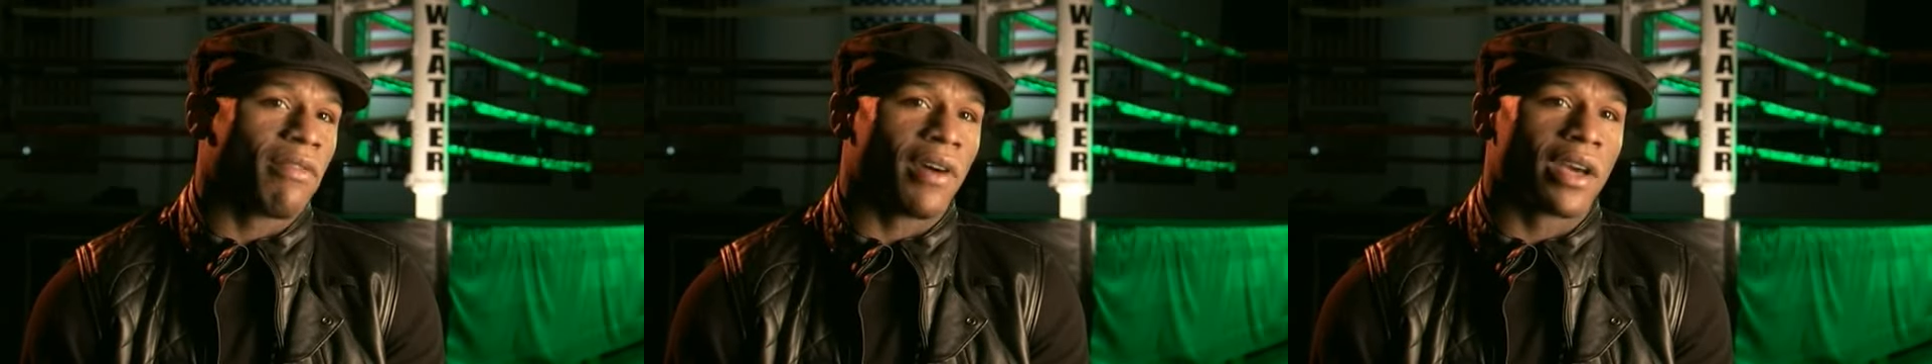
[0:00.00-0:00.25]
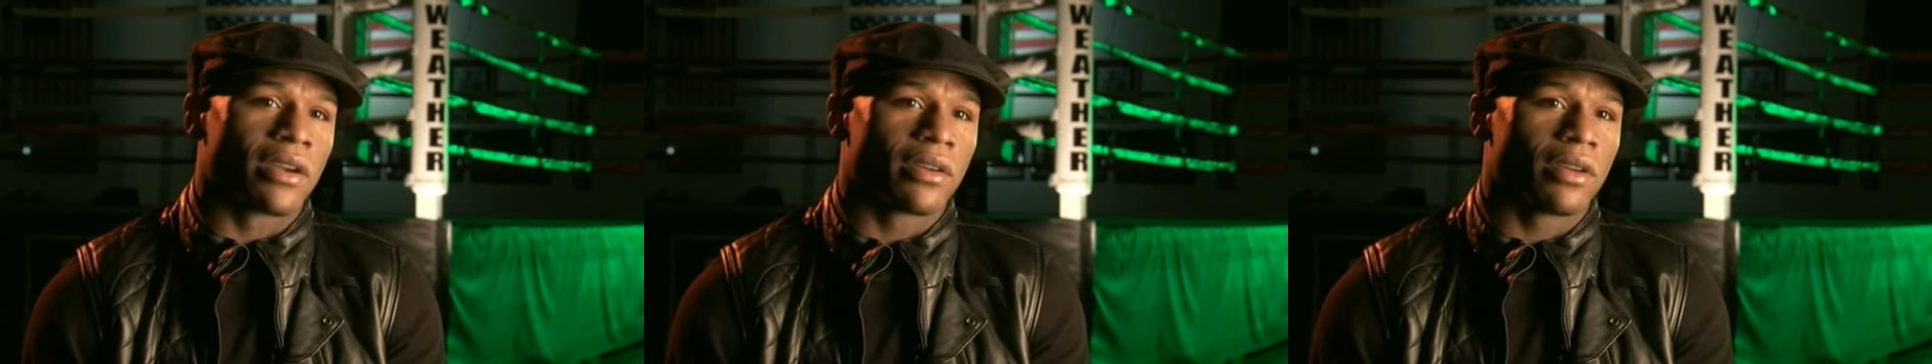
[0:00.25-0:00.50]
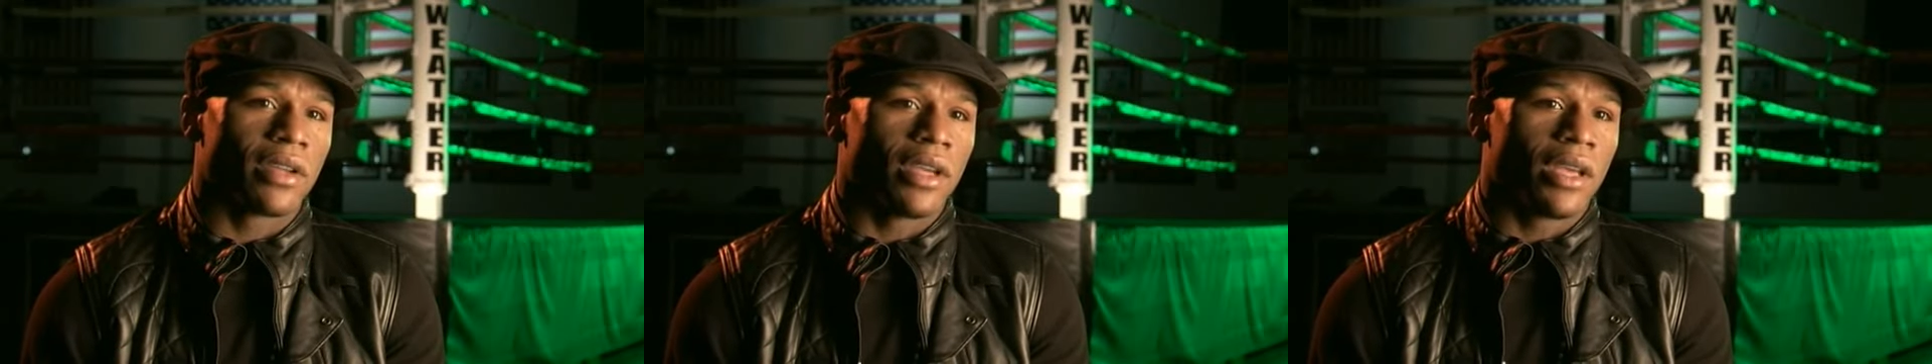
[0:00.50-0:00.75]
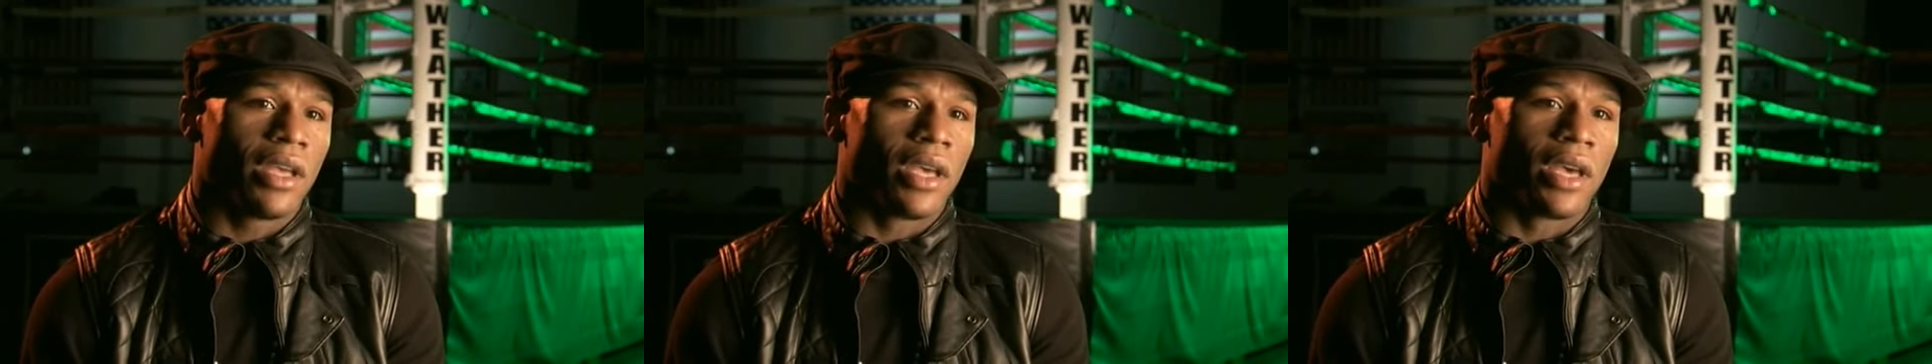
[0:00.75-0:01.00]
a fighter,
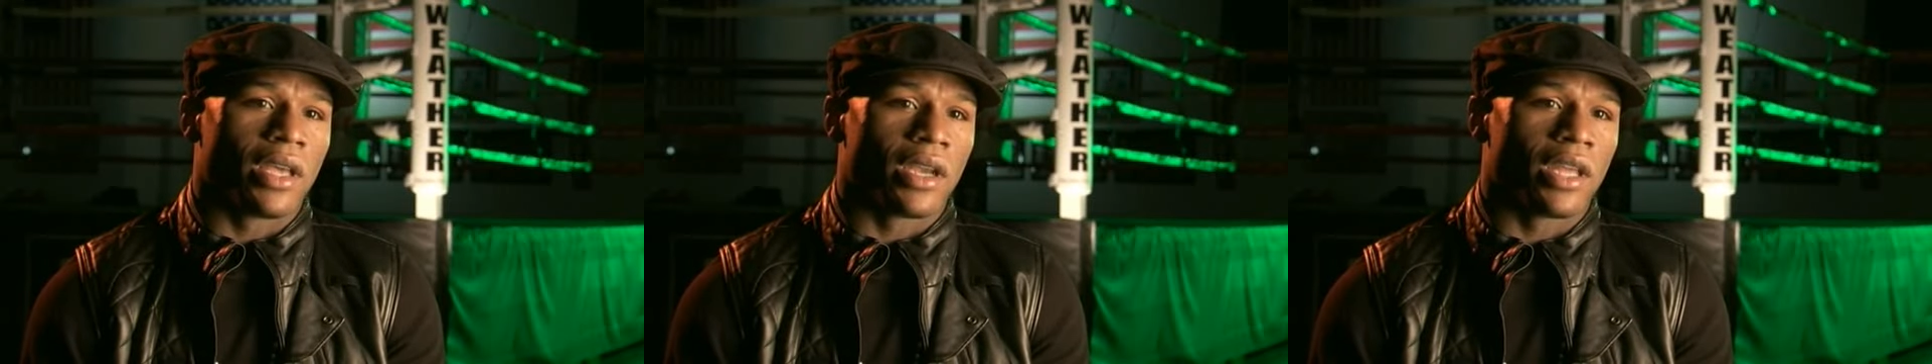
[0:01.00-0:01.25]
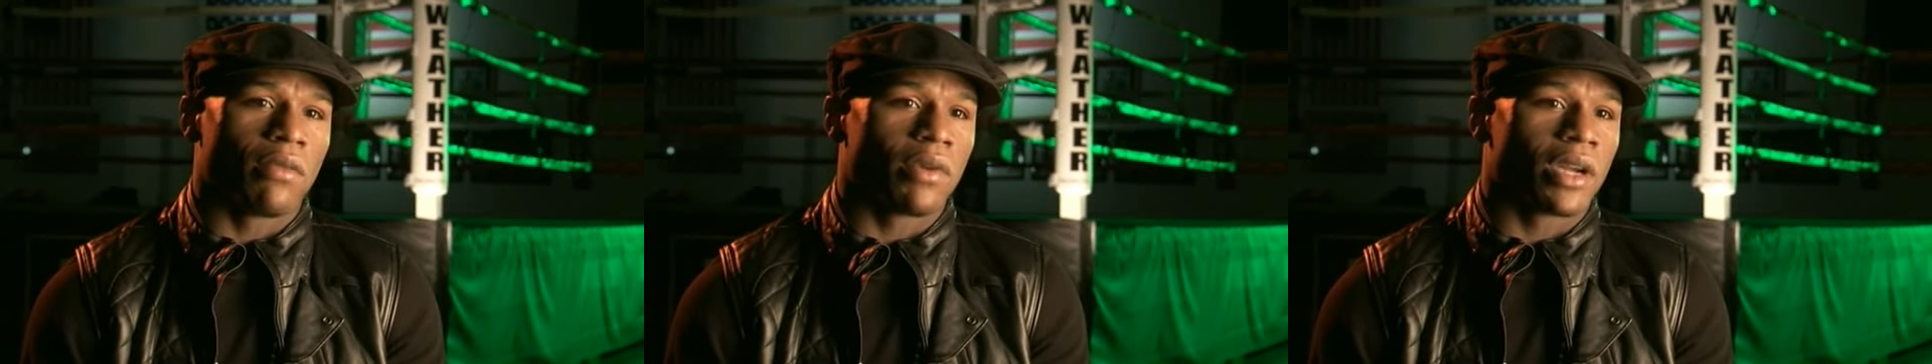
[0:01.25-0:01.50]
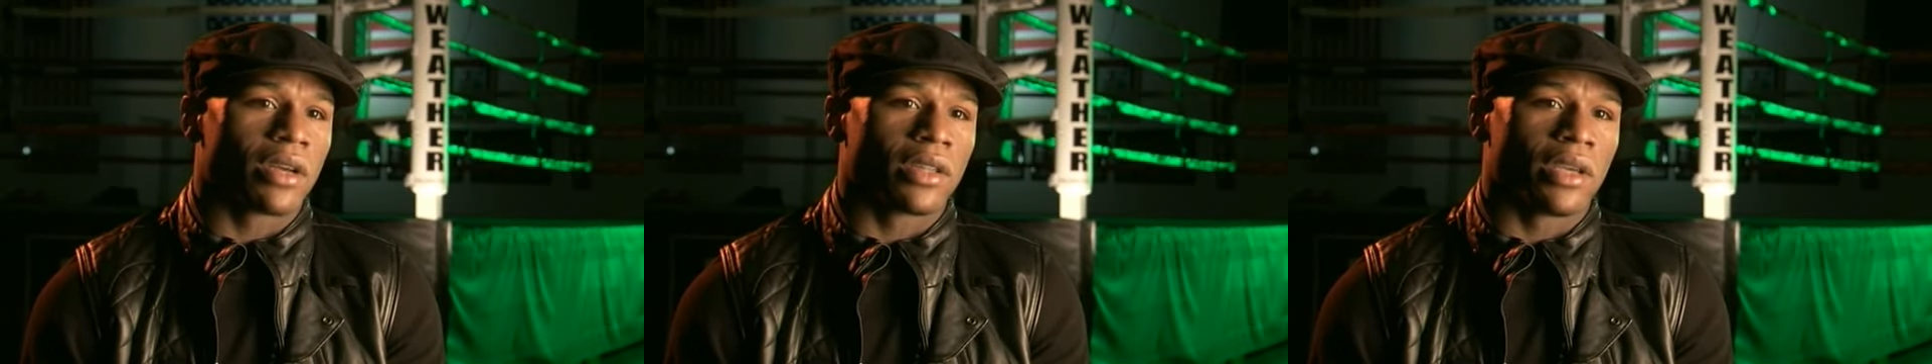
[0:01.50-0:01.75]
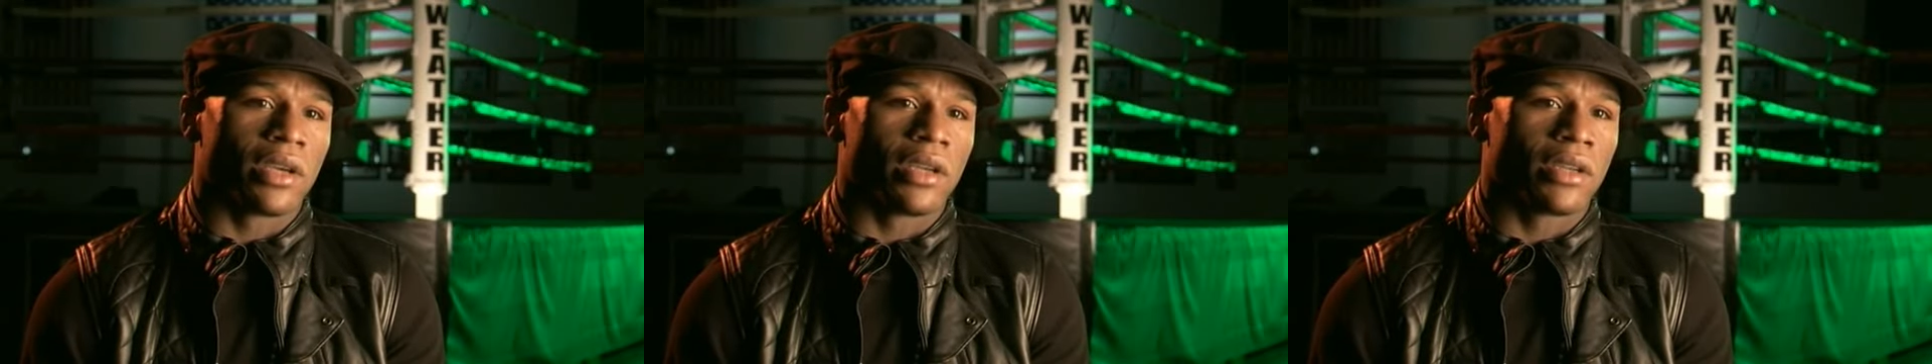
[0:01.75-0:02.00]
and he went out
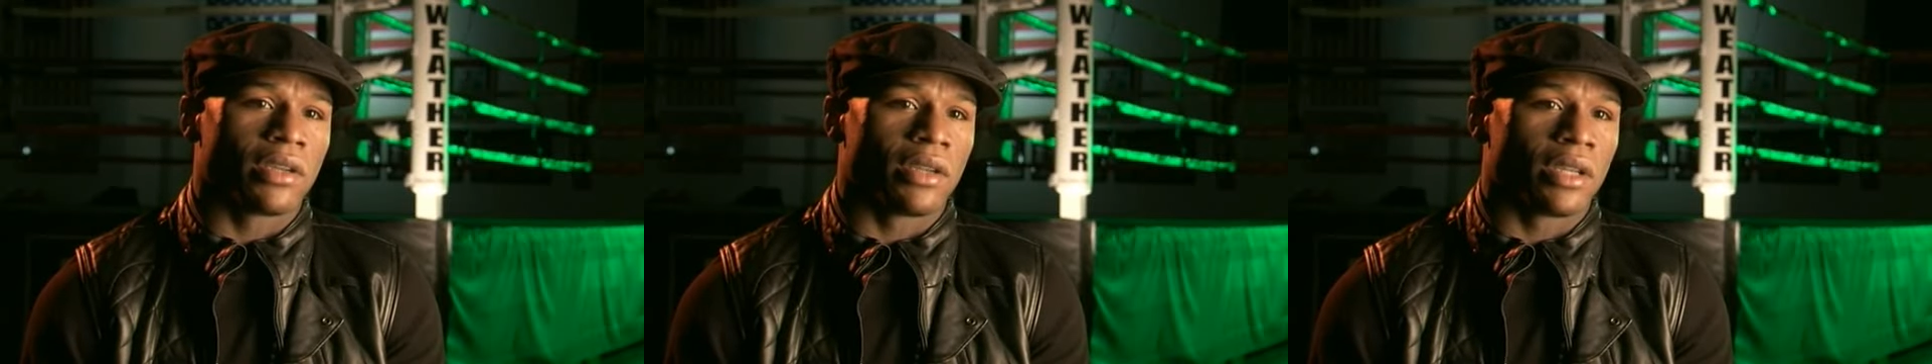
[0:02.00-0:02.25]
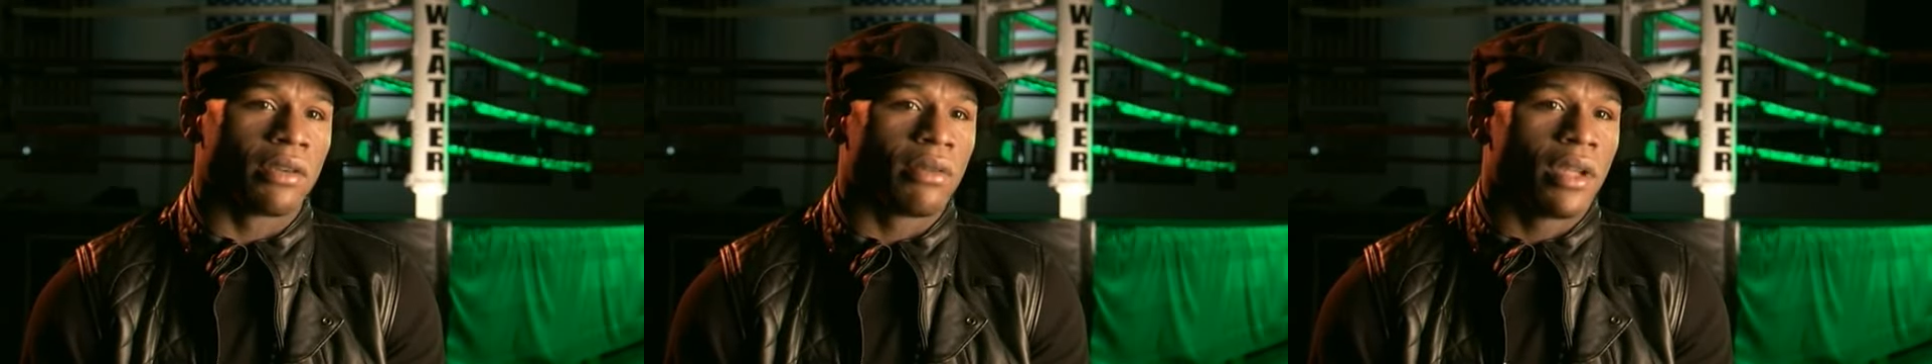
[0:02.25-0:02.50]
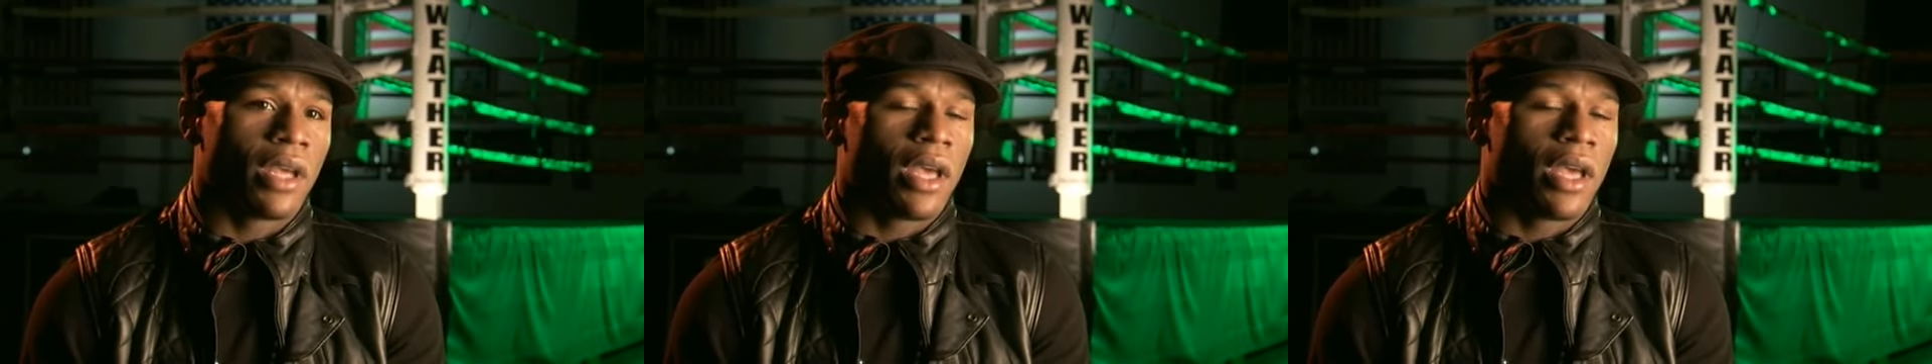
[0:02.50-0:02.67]
there and and,